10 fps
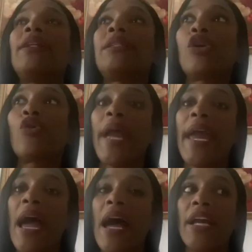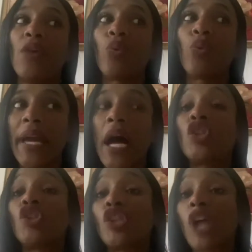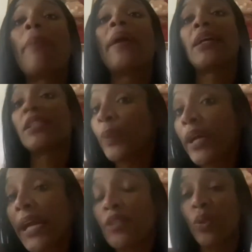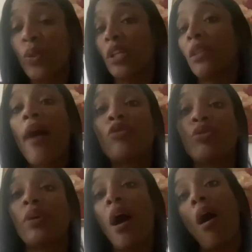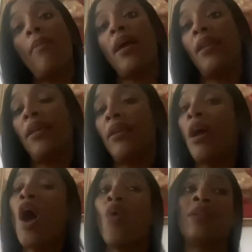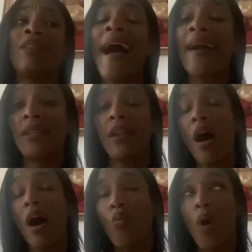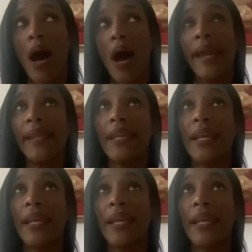to create a shopping experience, which allowed you to come in and relax and unwind. And